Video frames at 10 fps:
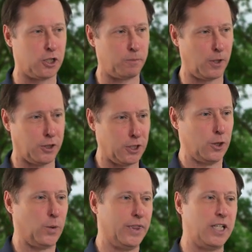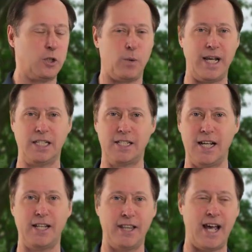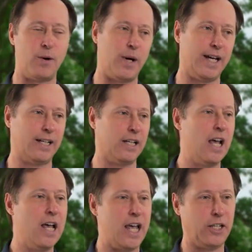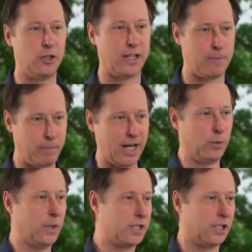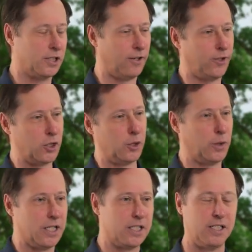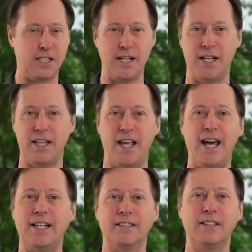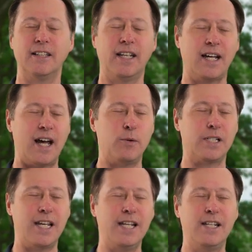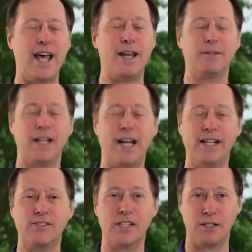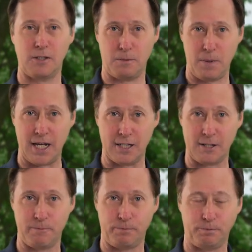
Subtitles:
You're supposed to do it this way instead of that way. And you'll get better results if you do this instead of that. And I was in that kind of space.